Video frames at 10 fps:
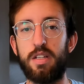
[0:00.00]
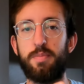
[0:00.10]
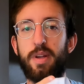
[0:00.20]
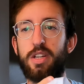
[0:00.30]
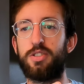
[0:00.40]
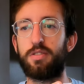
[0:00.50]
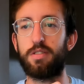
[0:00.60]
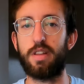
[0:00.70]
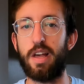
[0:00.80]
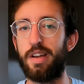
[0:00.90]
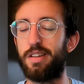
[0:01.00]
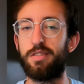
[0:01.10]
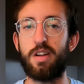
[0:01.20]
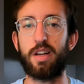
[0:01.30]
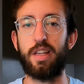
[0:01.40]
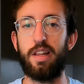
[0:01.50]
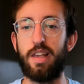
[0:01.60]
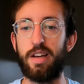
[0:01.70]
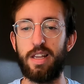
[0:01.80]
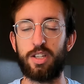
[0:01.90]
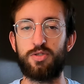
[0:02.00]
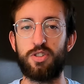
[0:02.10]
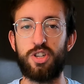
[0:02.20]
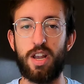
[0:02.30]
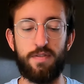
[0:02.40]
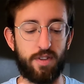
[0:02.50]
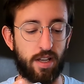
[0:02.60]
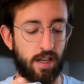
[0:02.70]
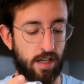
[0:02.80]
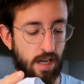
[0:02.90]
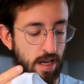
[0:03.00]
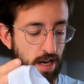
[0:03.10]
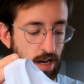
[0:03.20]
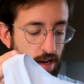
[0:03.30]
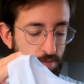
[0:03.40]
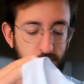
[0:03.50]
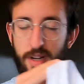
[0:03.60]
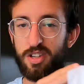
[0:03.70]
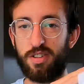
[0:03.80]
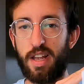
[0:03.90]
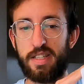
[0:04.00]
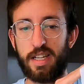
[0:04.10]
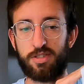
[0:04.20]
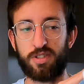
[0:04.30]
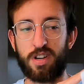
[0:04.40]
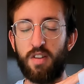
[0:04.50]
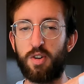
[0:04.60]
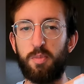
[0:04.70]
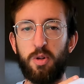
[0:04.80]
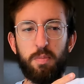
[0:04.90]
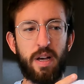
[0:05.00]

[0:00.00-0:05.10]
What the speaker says: to make sure that you're not getting any extra chafing, to make sure that it's extra comfortable.